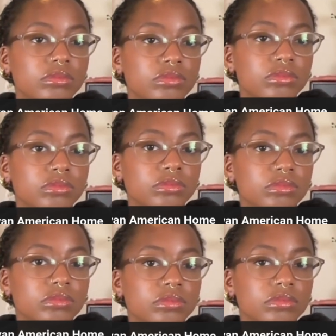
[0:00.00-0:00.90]

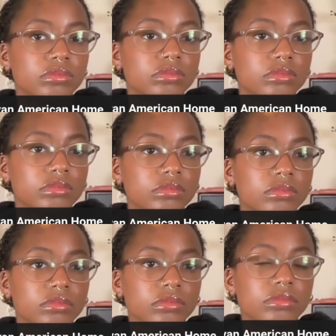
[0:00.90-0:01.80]

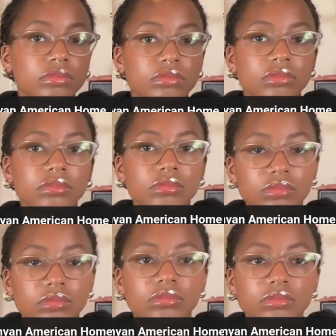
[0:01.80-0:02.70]

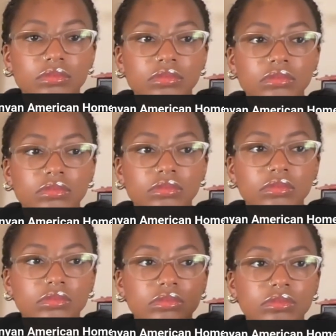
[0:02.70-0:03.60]

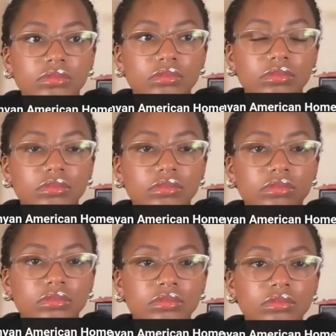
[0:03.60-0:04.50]

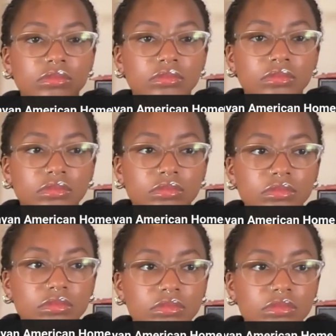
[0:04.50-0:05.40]

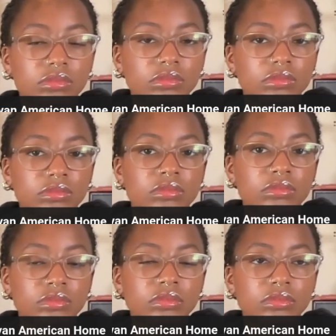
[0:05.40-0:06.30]

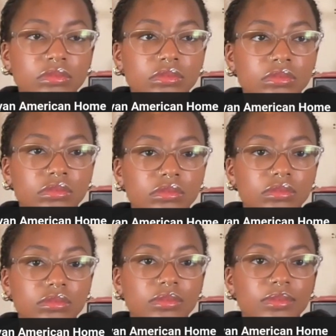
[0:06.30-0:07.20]

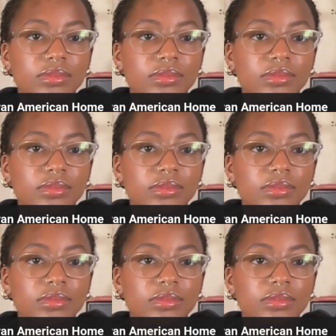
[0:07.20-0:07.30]
(silent)